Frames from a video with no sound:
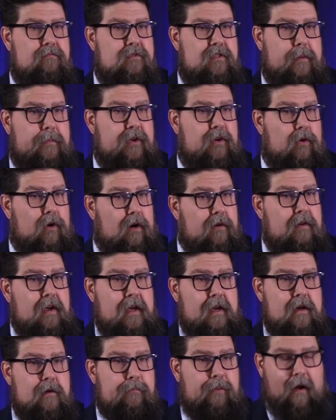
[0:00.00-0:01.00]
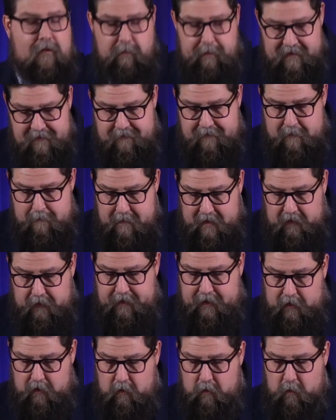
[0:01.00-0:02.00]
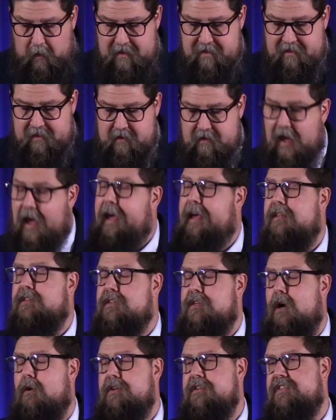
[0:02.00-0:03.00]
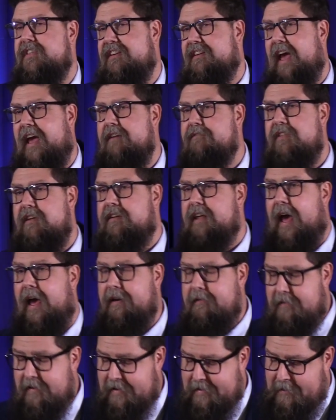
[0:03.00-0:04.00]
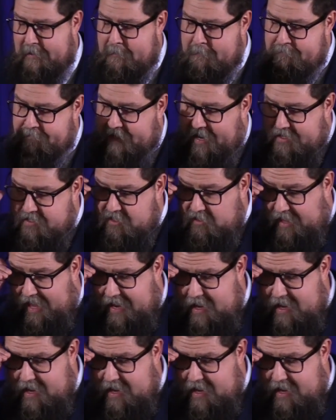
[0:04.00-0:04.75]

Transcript: Some of you are probably familiar with the day. It's known as the Day of the Dead. And it's a Latin